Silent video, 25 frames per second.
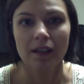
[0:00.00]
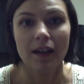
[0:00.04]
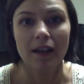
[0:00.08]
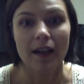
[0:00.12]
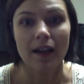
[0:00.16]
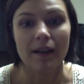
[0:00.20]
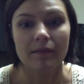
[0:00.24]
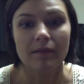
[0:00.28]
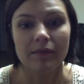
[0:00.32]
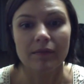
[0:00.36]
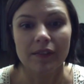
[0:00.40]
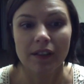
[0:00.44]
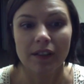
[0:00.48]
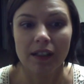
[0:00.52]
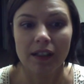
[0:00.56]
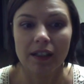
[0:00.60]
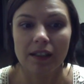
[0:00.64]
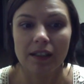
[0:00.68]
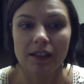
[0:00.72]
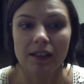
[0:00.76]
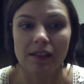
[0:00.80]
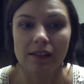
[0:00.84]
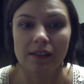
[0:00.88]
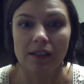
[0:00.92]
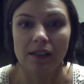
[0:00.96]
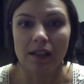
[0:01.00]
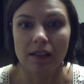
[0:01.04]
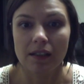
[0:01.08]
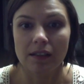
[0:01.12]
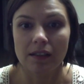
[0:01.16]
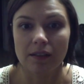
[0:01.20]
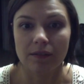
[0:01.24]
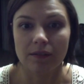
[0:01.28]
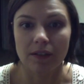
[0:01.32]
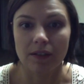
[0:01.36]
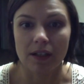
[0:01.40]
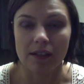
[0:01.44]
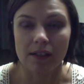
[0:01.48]
I'm feeling a distinct
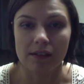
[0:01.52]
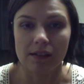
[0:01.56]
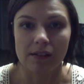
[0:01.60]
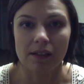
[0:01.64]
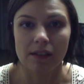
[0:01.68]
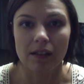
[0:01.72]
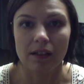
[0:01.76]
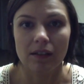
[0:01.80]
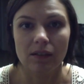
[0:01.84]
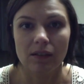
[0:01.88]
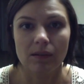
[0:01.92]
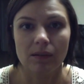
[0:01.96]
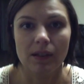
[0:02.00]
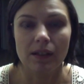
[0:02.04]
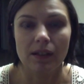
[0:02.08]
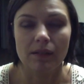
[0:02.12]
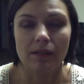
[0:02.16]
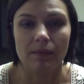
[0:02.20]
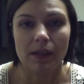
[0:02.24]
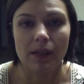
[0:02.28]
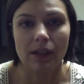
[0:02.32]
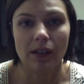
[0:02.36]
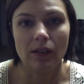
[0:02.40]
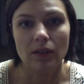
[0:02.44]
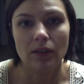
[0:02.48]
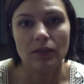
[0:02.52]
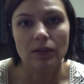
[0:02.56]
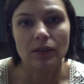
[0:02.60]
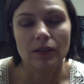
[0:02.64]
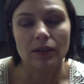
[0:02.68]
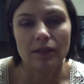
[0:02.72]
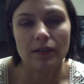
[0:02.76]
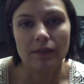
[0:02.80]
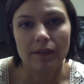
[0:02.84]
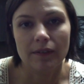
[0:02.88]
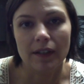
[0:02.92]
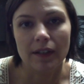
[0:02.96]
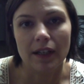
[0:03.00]
difference in the way that my clothes are
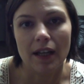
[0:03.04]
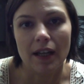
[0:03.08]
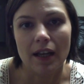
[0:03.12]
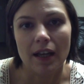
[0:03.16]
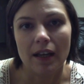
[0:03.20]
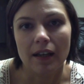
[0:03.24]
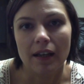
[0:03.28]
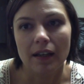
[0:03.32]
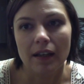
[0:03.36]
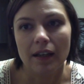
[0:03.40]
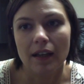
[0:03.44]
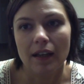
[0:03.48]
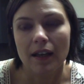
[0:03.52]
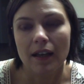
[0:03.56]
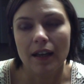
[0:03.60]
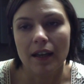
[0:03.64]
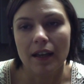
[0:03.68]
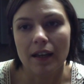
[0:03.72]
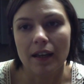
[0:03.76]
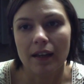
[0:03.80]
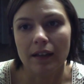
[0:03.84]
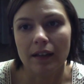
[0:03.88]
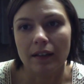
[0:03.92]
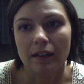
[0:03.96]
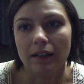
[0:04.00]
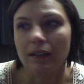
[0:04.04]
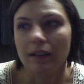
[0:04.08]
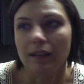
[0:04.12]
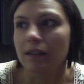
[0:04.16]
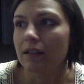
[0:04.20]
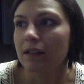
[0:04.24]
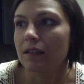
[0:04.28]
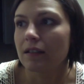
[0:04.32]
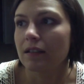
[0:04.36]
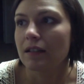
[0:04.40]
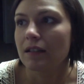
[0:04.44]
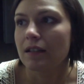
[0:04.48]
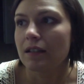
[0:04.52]
fitting
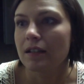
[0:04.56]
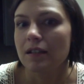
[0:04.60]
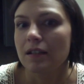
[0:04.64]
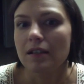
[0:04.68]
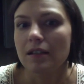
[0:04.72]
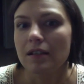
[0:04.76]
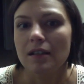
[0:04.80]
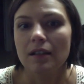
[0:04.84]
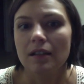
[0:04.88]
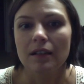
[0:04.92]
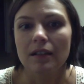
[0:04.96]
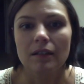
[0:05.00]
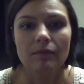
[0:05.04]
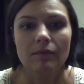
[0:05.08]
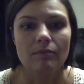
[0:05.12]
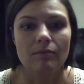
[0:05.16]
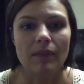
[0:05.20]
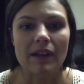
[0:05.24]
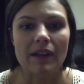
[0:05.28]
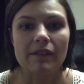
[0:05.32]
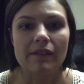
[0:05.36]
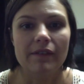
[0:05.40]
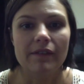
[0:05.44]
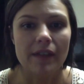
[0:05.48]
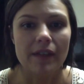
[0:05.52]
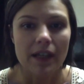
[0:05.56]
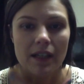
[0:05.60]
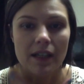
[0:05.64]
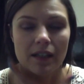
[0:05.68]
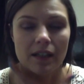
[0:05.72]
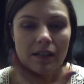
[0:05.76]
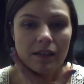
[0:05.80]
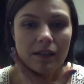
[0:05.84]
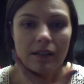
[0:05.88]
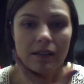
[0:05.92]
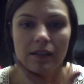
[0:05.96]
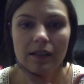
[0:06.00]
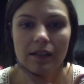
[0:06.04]
and my
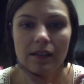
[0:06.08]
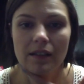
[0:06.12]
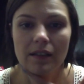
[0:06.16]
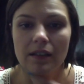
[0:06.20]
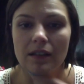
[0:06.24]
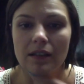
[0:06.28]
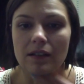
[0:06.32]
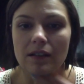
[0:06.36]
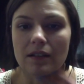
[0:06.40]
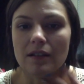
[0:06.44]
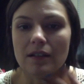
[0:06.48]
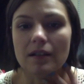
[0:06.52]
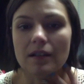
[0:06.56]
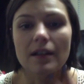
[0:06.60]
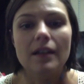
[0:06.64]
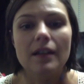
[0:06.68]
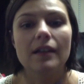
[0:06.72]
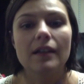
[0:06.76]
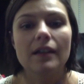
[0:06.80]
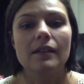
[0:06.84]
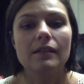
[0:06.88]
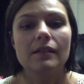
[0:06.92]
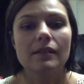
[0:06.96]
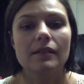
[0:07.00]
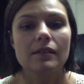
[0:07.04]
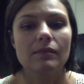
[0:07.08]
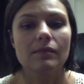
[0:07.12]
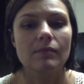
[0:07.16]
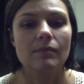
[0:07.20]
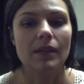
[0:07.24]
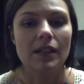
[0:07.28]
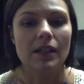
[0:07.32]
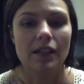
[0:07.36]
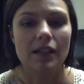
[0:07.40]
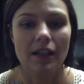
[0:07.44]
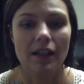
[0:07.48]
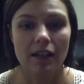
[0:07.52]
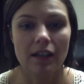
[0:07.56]
face here and my
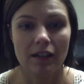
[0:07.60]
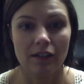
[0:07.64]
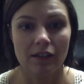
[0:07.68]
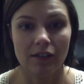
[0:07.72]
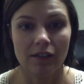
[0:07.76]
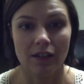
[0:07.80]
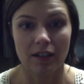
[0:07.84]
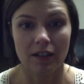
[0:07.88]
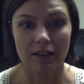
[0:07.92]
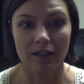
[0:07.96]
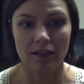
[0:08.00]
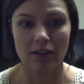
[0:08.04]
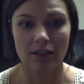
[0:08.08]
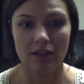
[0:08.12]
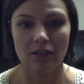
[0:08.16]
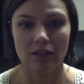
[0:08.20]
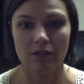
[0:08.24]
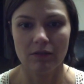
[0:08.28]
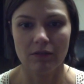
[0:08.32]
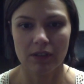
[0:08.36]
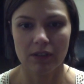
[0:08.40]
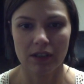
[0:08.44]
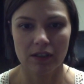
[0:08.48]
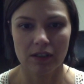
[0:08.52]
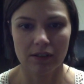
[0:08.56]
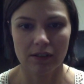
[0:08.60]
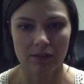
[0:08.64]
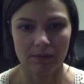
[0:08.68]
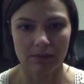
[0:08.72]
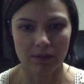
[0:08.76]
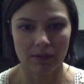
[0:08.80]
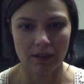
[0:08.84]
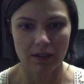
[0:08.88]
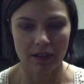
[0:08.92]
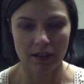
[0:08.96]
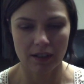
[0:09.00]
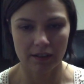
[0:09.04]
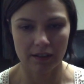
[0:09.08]
neck a lot too, which is
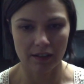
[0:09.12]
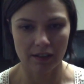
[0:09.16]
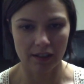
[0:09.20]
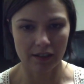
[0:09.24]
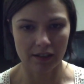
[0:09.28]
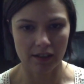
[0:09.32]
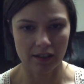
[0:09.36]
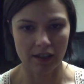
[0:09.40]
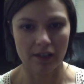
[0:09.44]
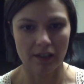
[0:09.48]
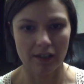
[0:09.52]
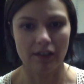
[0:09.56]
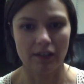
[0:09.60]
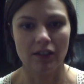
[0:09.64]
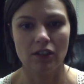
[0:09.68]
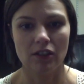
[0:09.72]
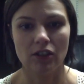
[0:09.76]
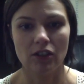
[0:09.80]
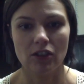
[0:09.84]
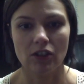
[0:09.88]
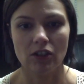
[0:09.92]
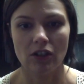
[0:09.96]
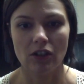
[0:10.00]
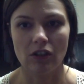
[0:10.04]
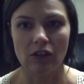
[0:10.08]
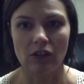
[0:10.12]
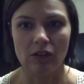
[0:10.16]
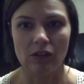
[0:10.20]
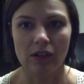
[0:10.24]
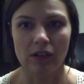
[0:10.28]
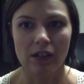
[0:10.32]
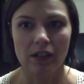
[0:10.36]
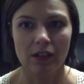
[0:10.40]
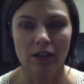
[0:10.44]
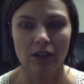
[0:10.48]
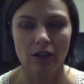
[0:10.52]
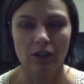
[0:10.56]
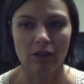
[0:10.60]
where I tend to show
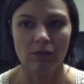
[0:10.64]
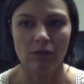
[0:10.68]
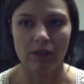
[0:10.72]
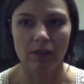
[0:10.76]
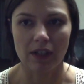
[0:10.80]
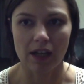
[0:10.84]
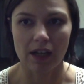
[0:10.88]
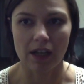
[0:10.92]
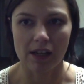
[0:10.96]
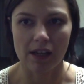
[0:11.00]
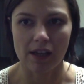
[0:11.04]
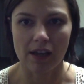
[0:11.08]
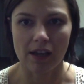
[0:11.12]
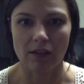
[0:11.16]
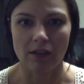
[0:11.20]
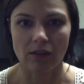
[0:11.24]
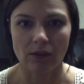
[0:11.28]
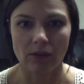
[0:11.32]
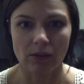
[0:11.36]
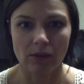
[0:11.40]
when I gain or